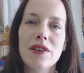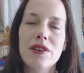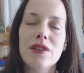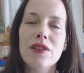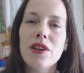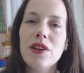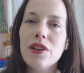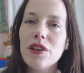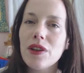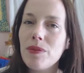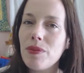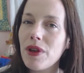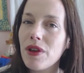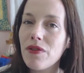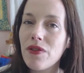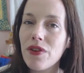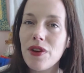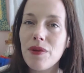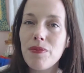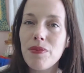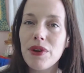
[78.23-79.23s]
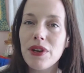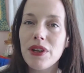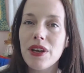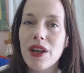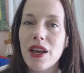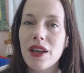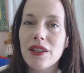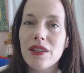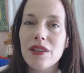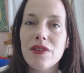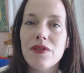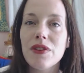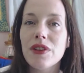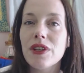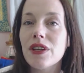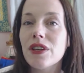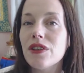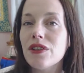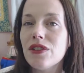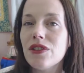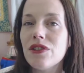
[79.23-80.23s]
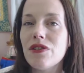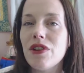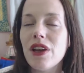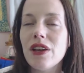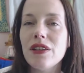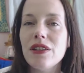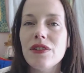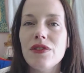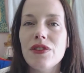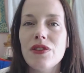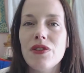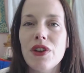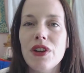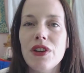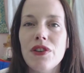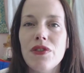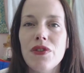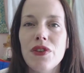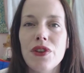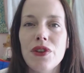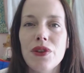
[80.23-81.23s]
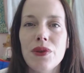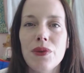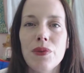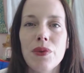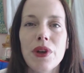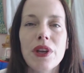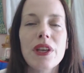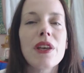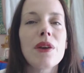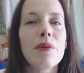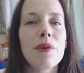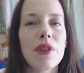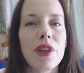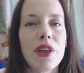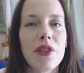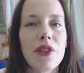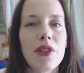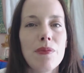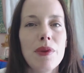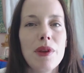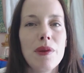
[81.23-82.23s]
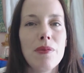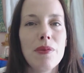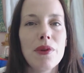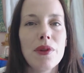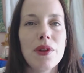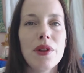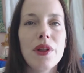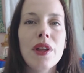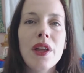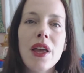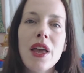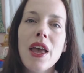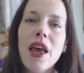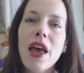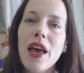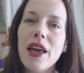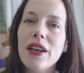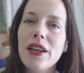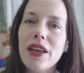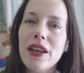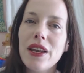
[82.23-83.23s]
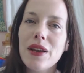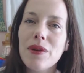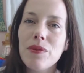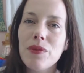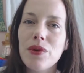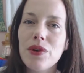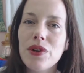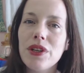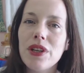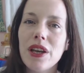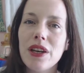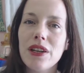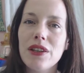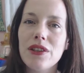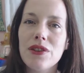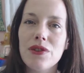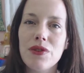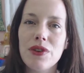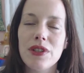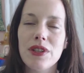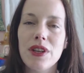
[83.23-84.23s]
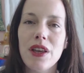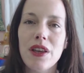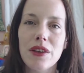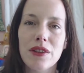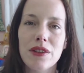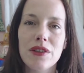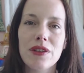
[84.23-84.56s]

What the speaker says: So it could be a very productive and constructive stretch for you working with other people and getting more done as a result.